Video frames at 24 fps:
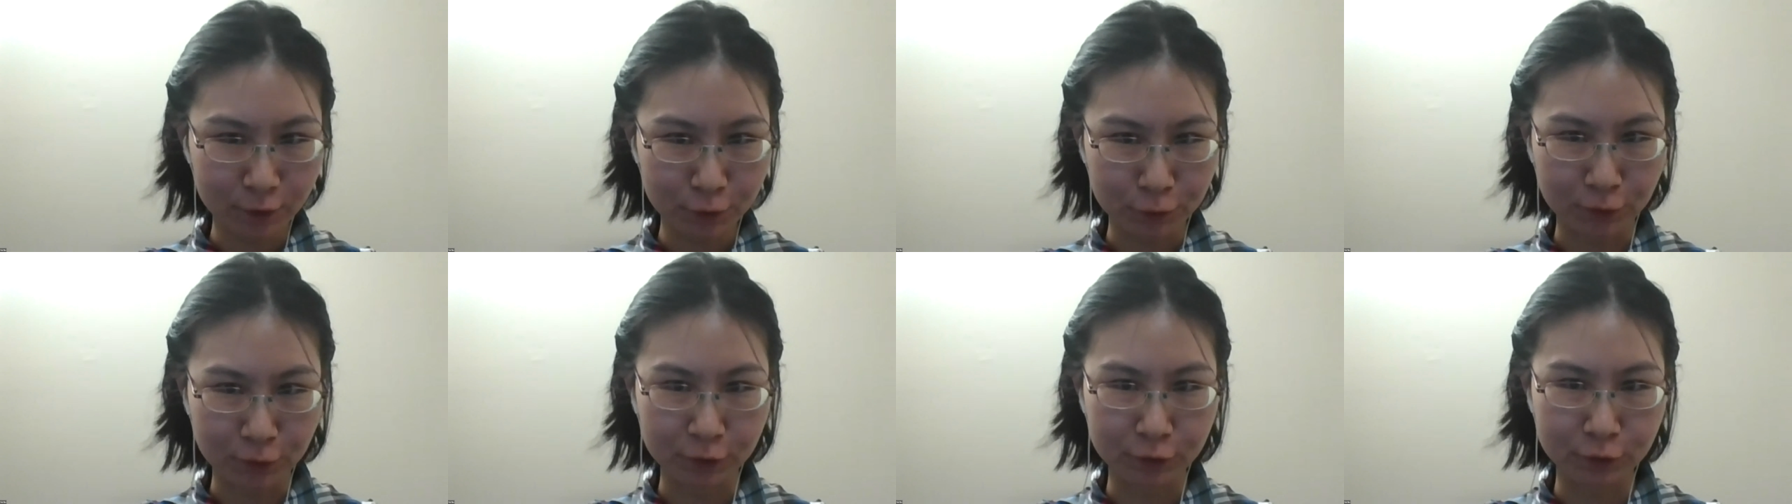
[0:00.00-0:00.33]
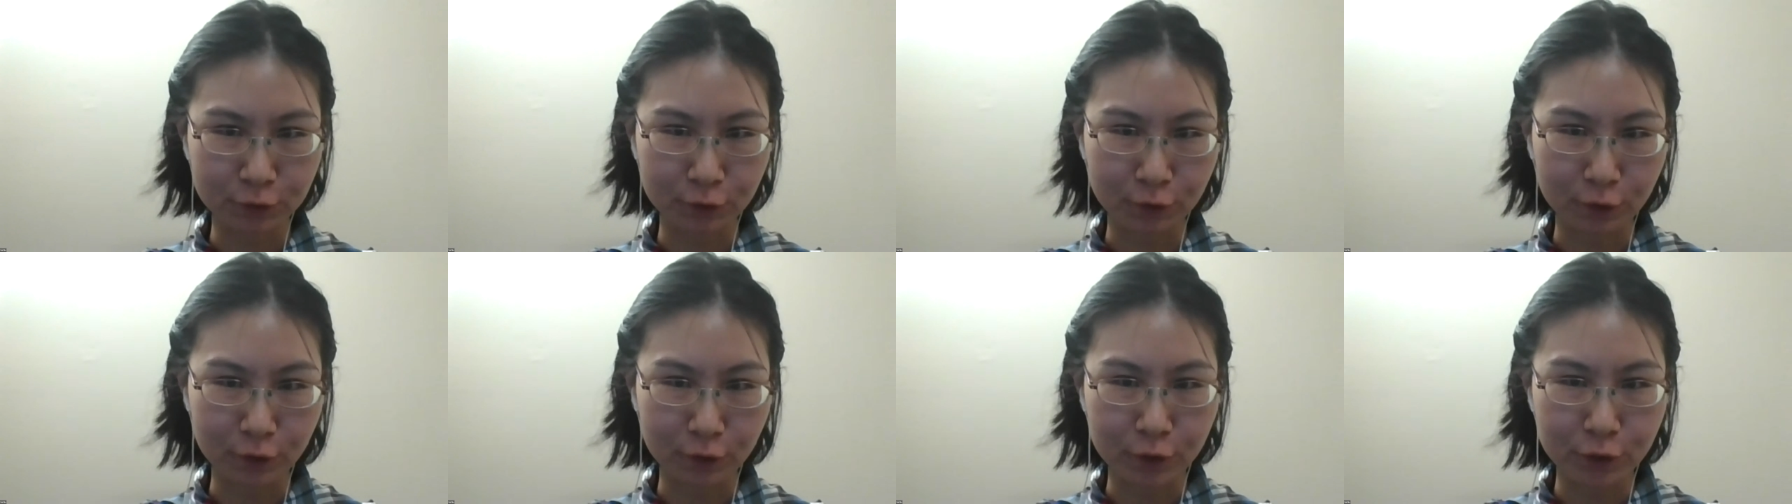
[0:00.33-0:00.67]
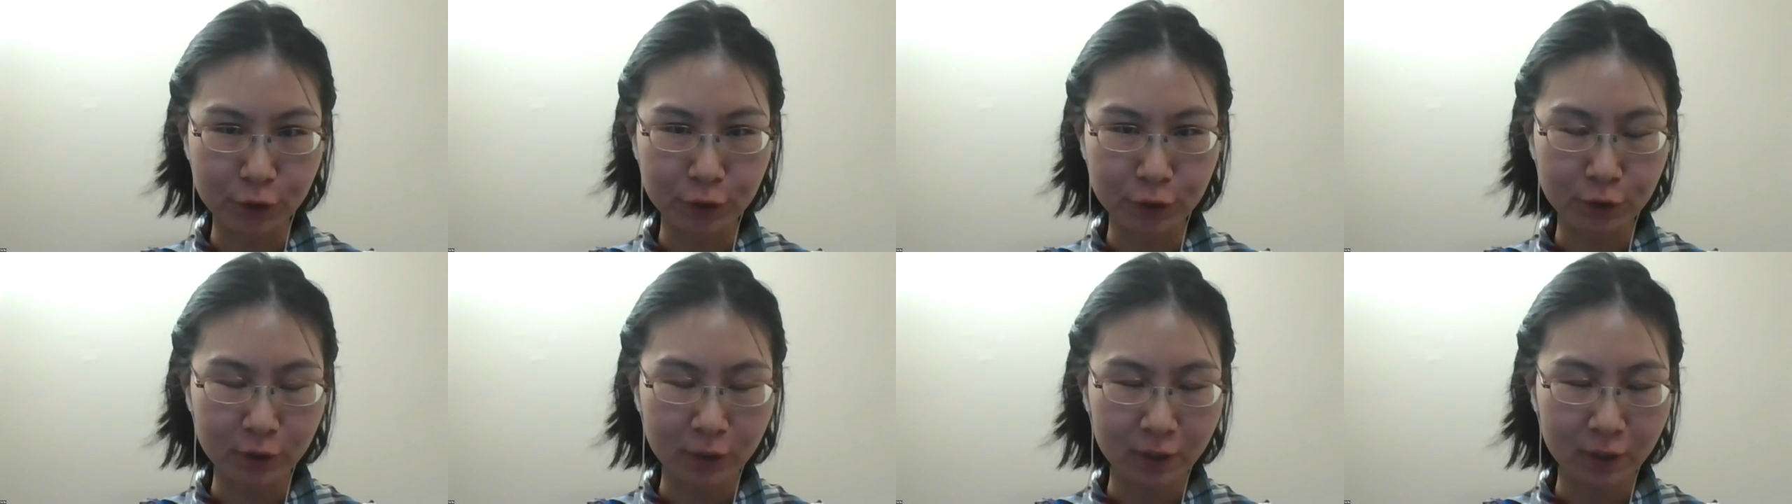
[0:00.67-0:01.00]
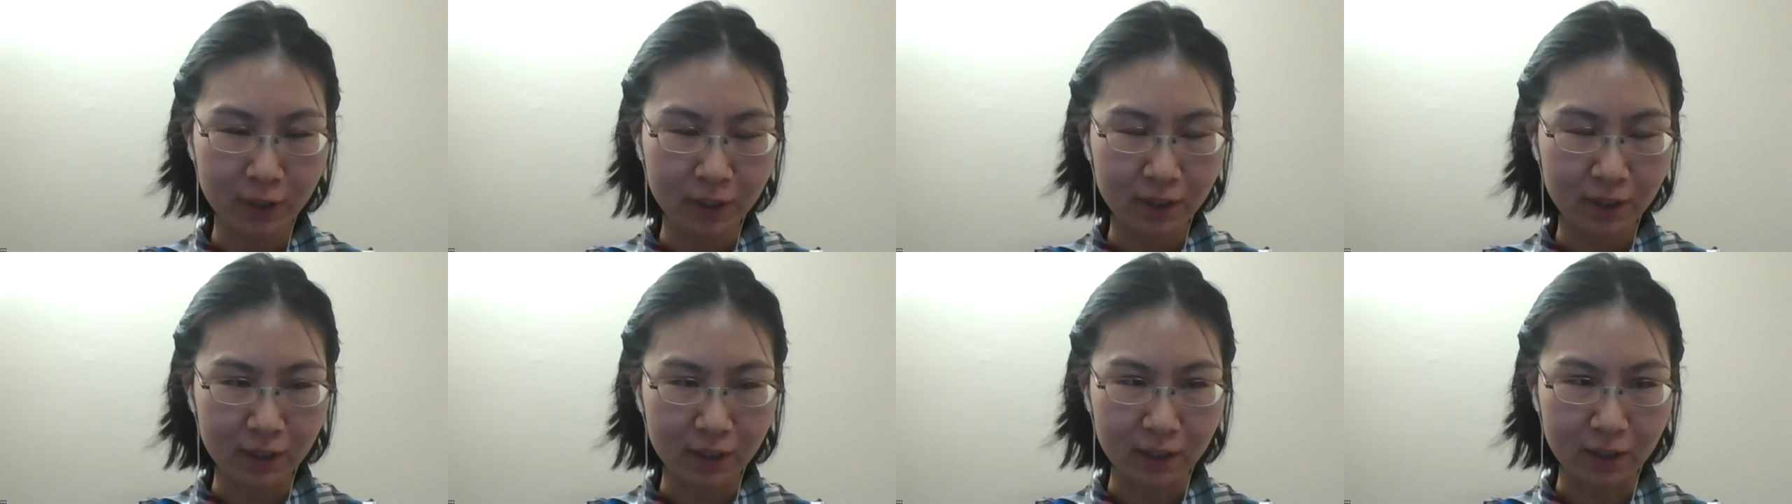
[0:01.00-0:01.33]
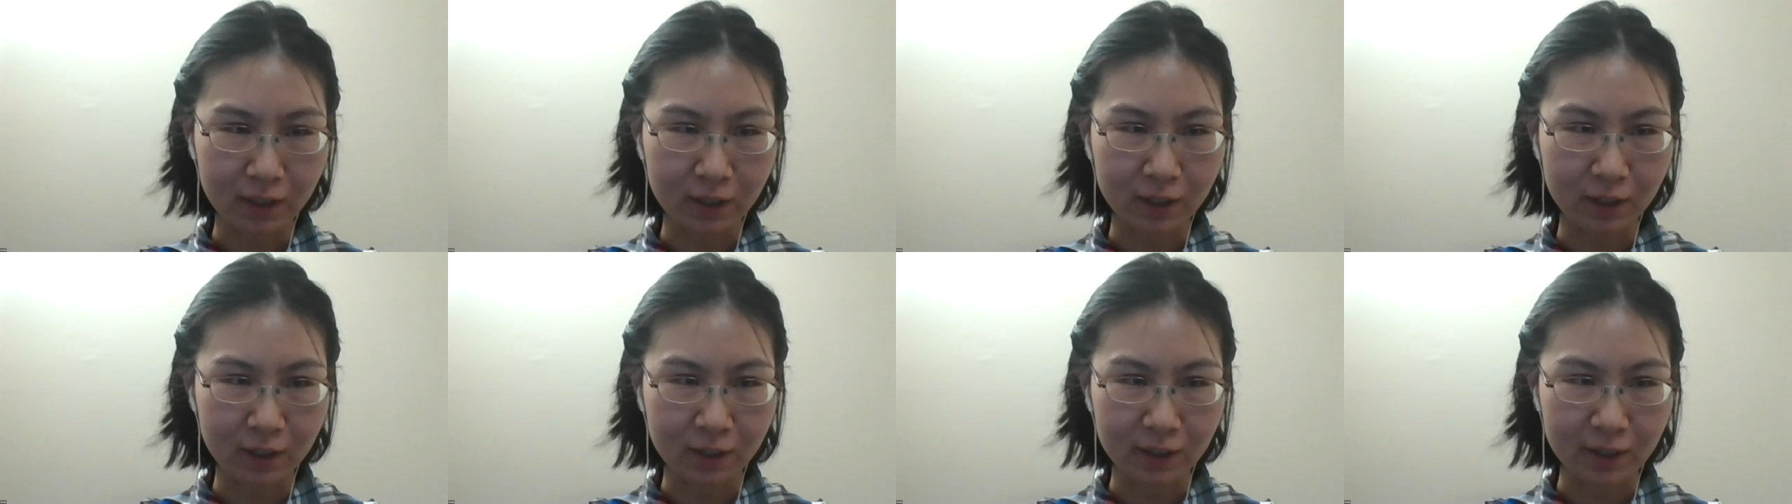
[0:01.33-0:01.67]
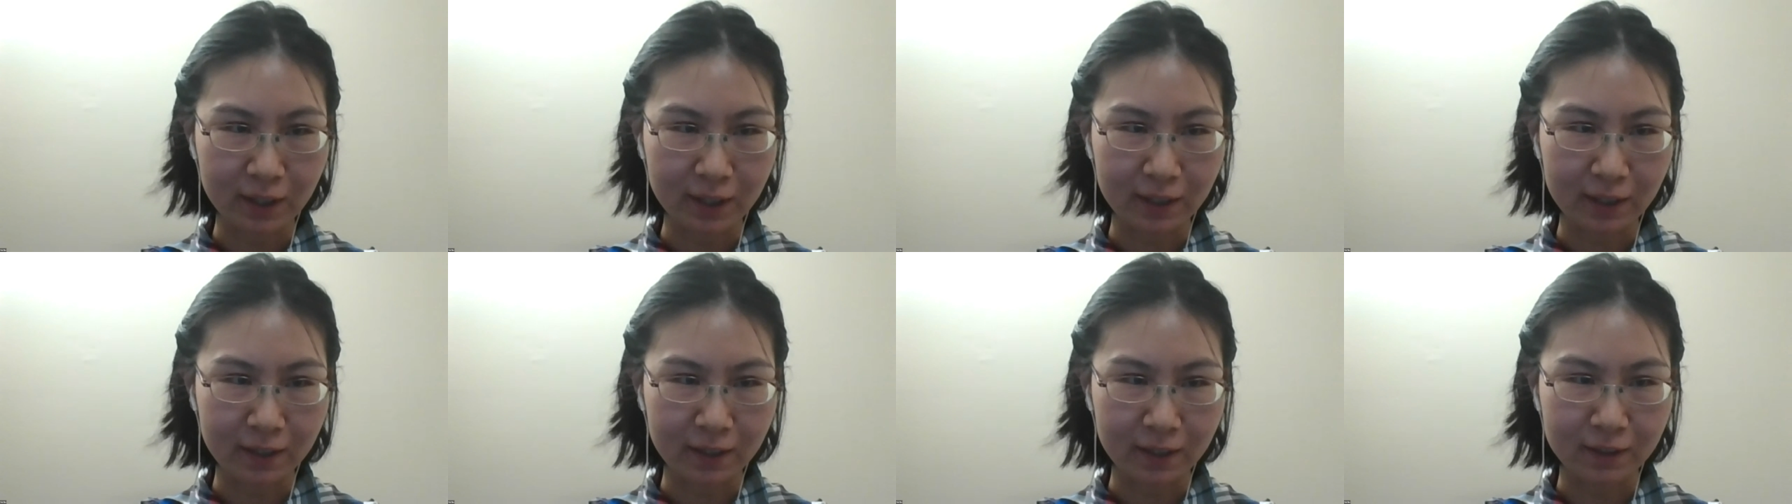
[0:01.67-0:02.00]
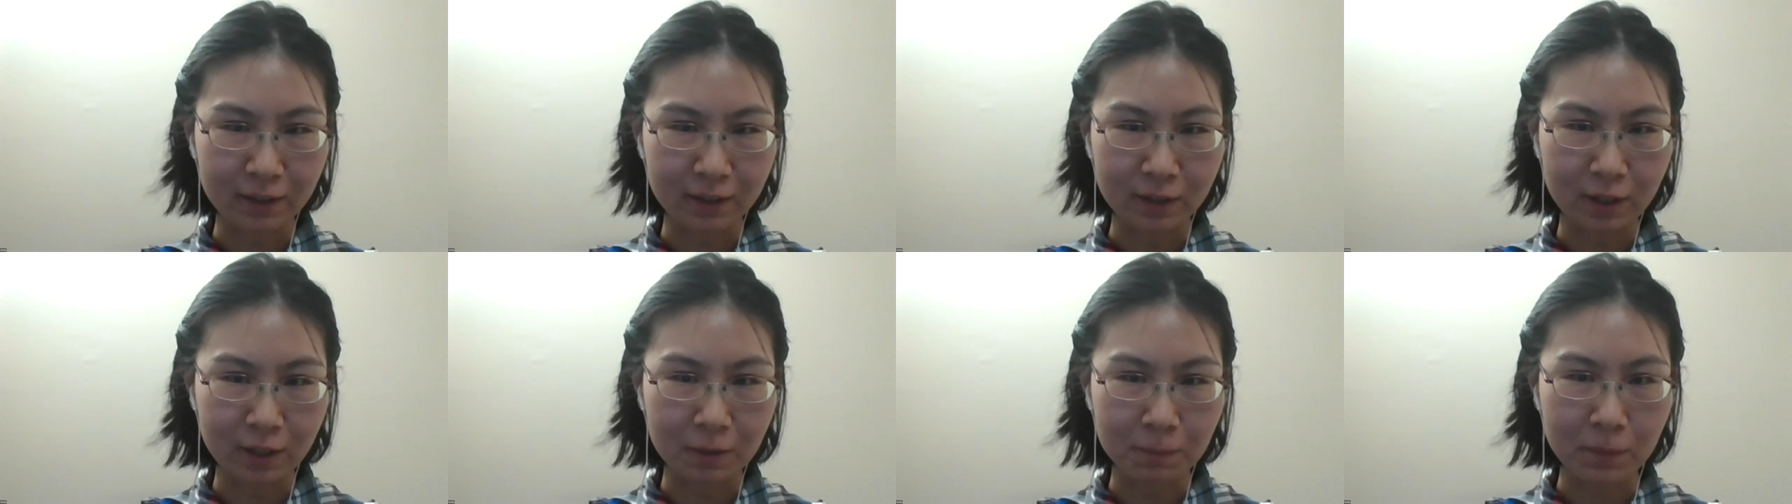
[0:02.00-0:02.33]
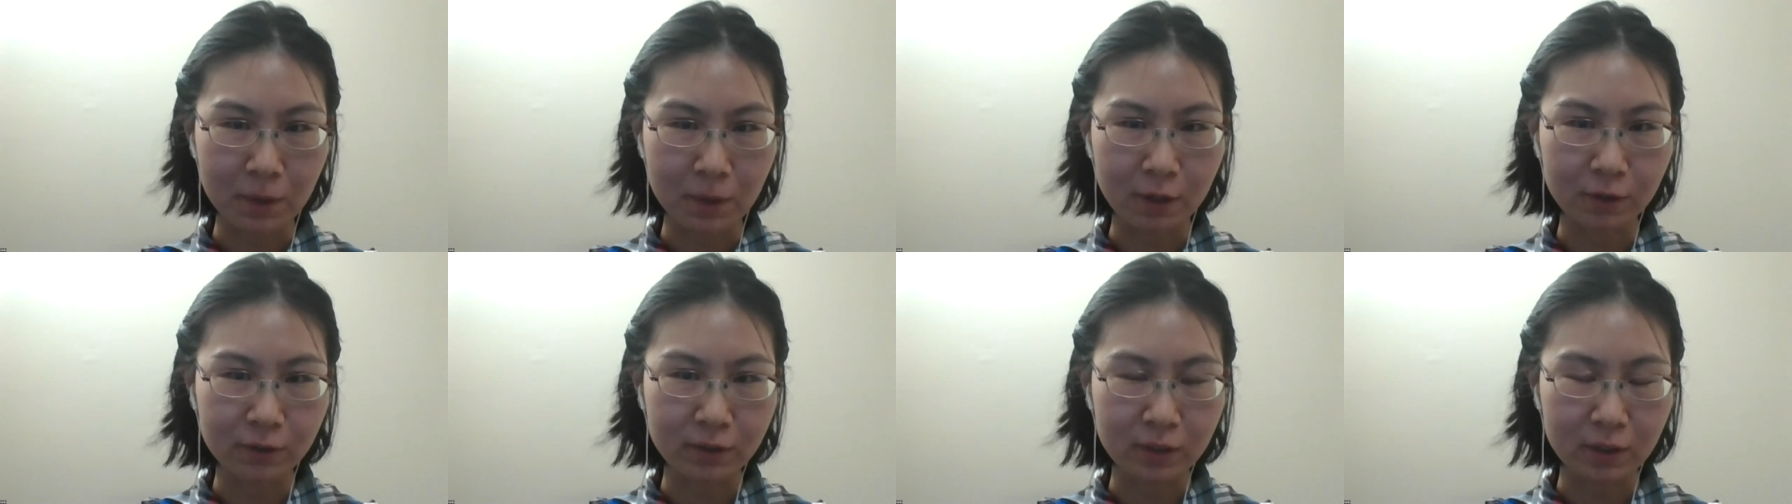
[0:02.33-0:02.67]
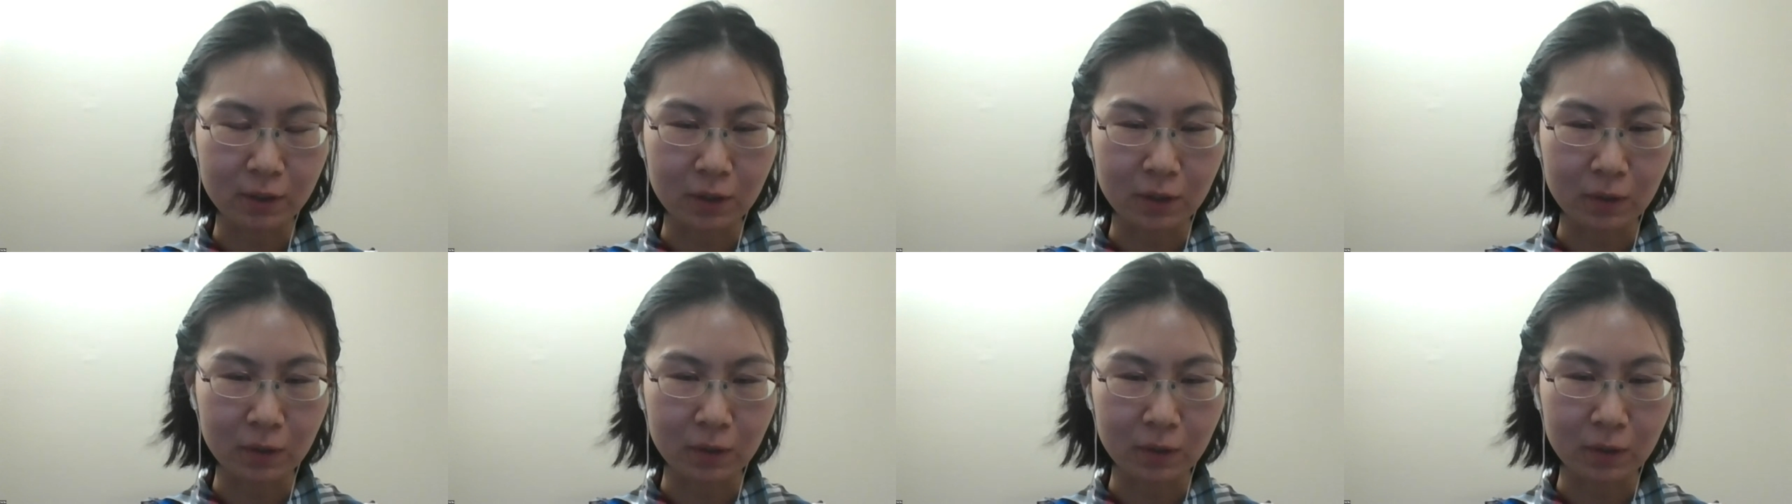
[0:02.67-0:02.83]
research about